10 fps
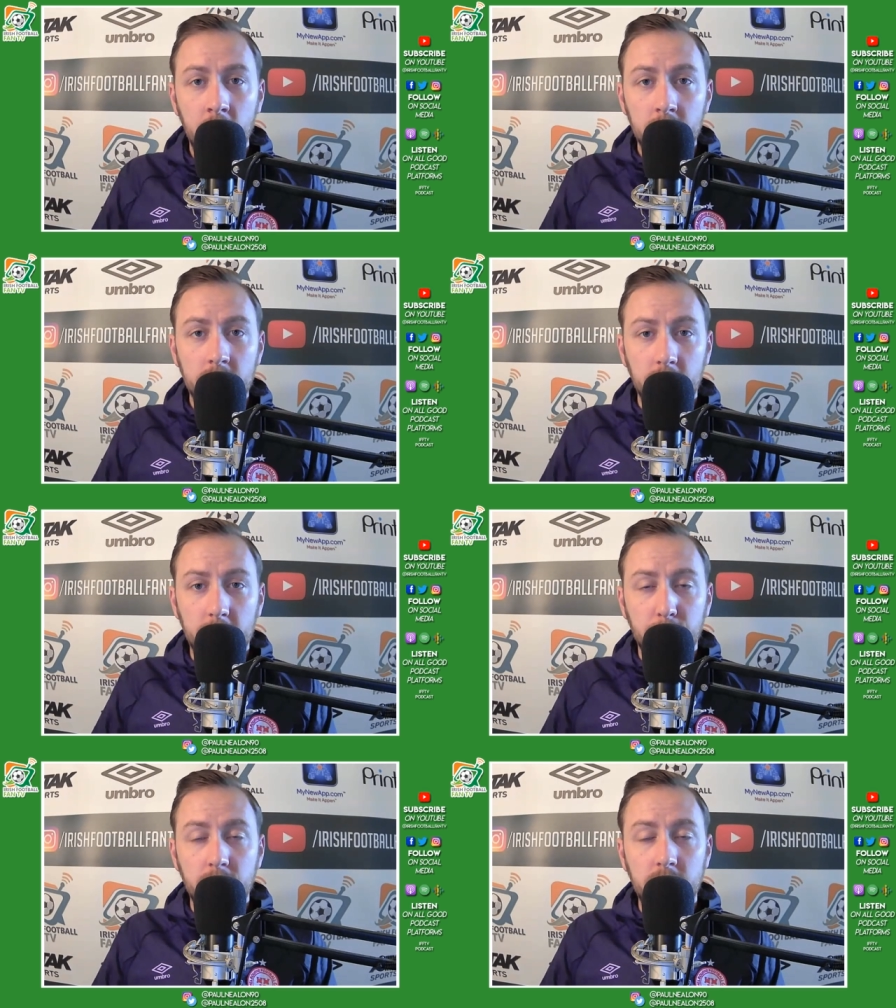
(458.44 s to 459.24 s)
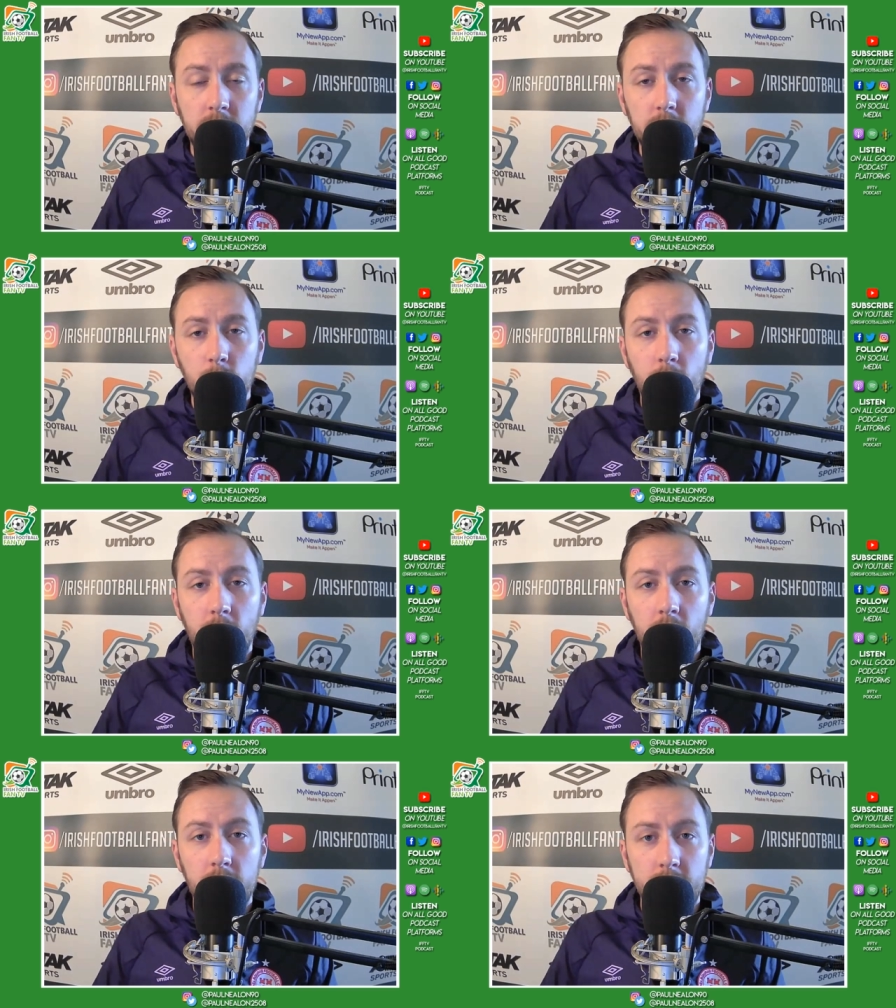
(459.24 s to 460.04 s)
starts preseason
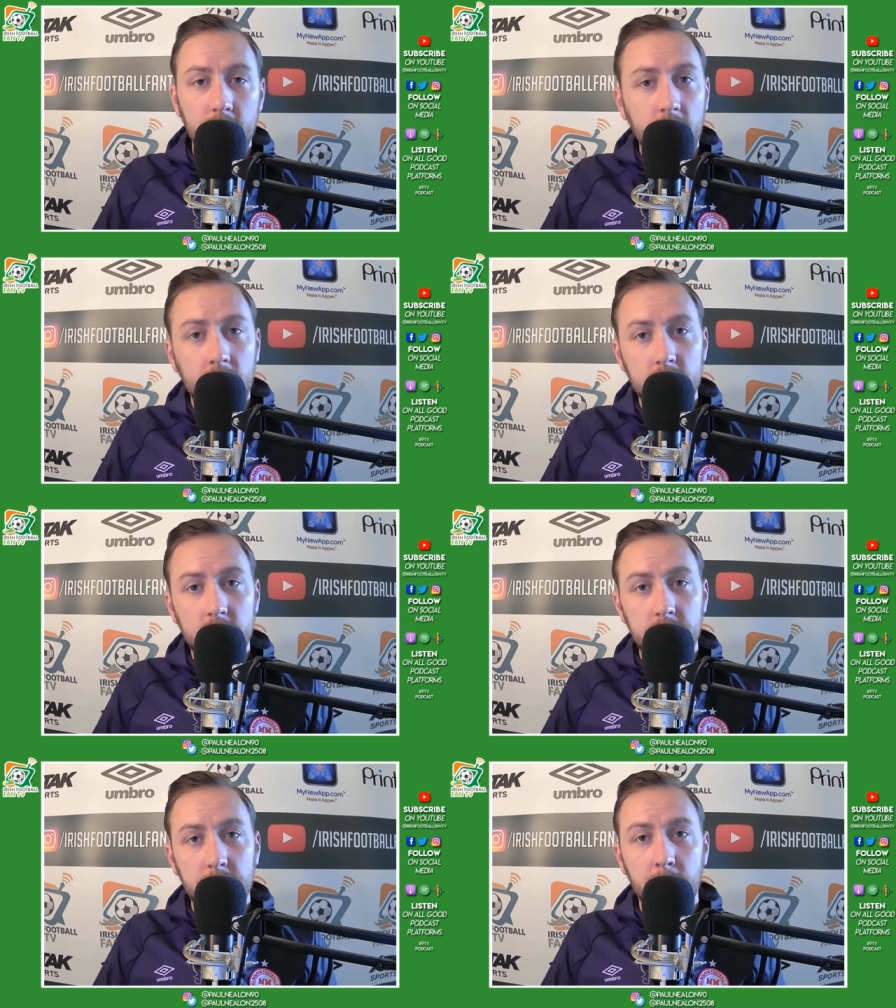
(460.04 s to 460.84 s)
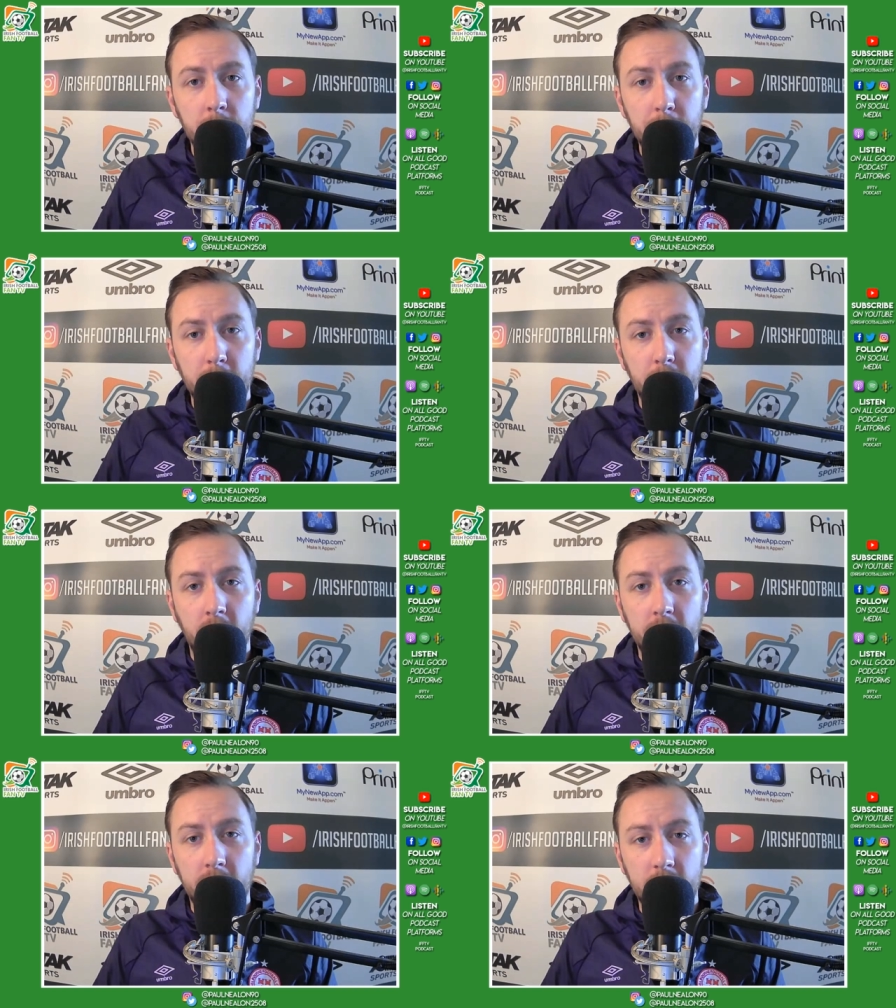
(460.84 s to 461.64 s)
well. Neil Lennon seems to be a big
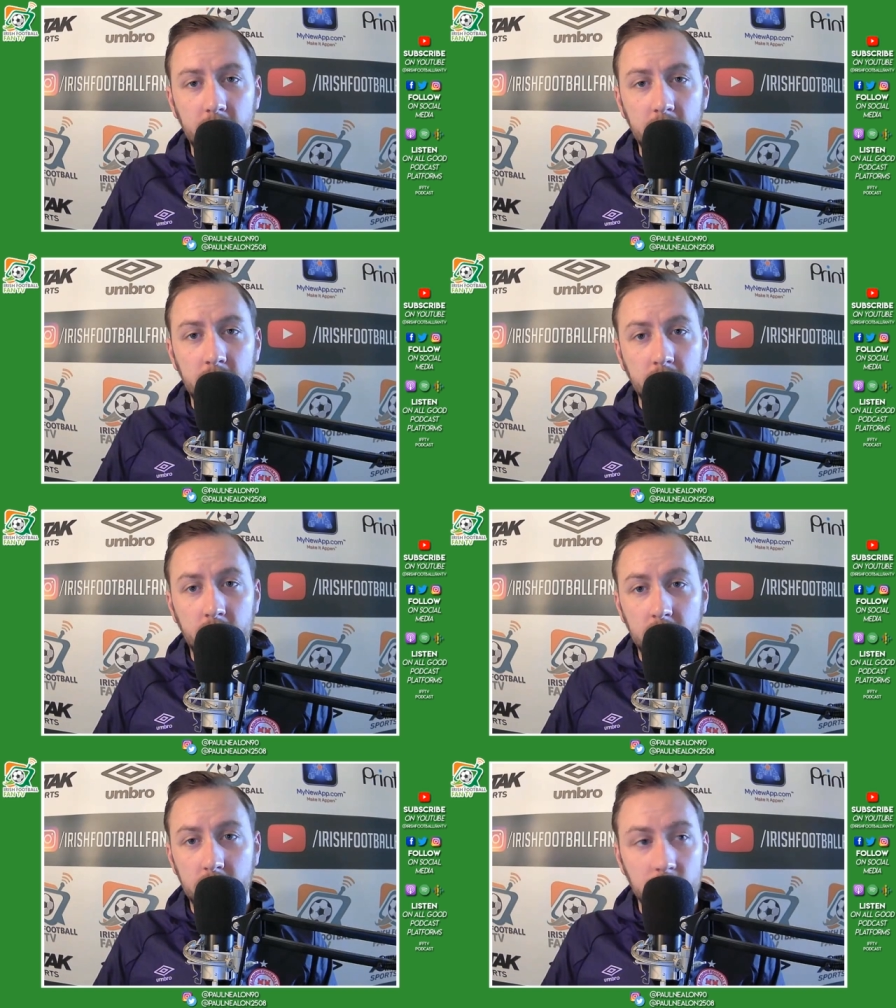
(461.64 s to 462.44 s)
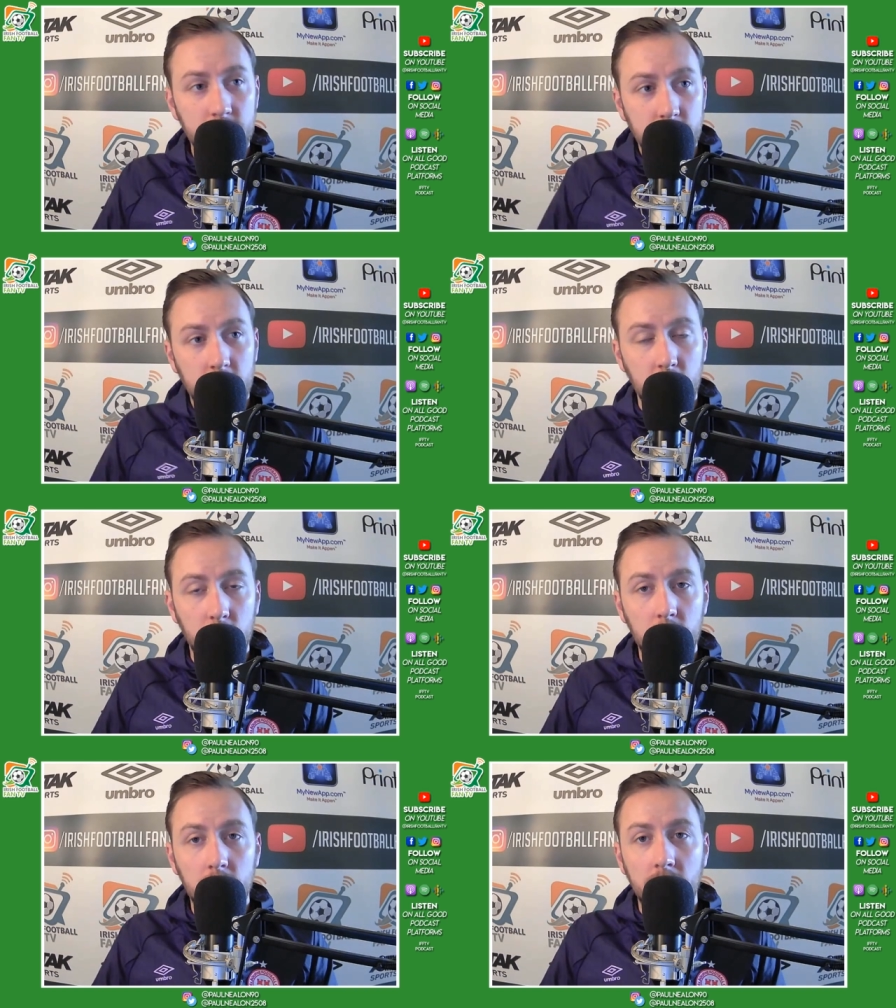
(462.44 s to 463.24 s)
fan of his. He has, you know,
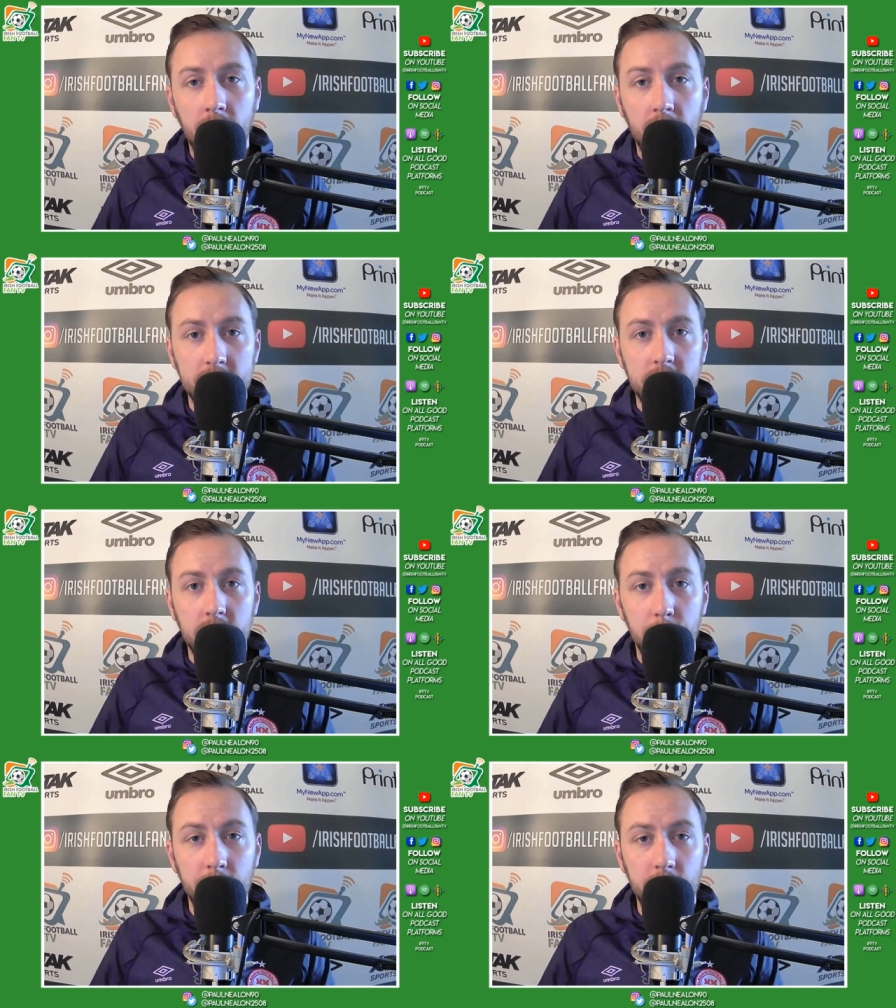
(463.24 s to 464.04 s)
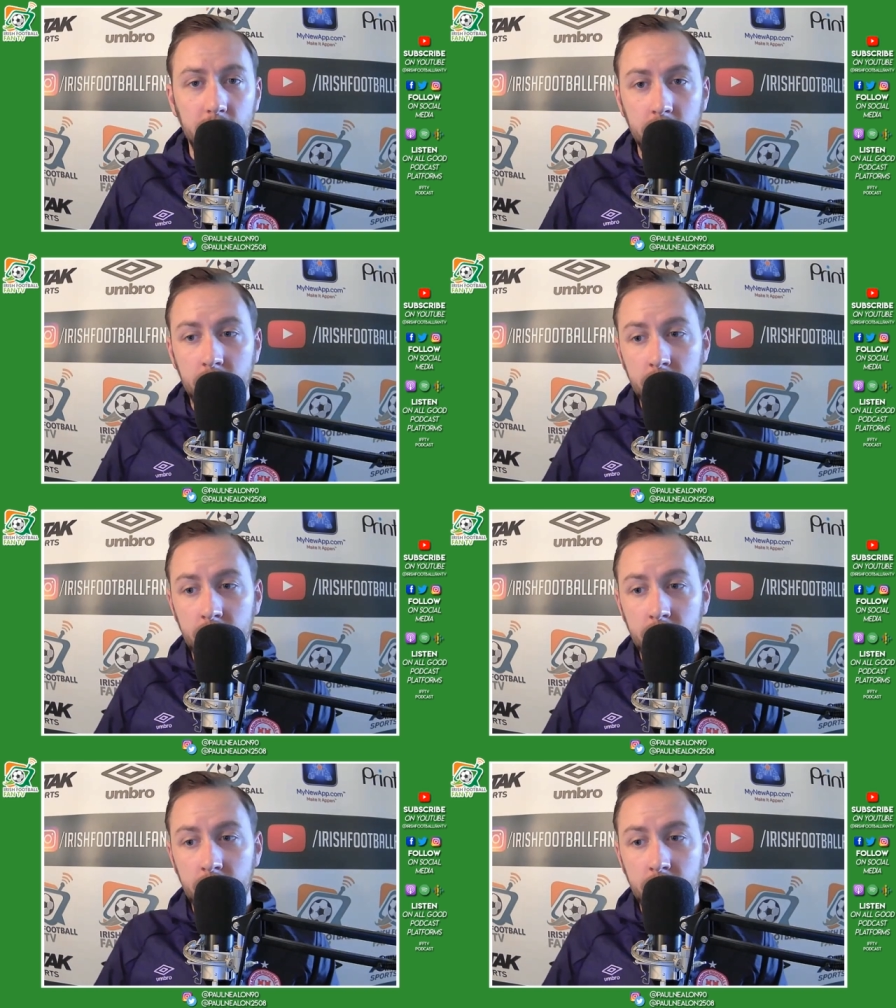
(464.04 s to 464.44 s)
he has the ability.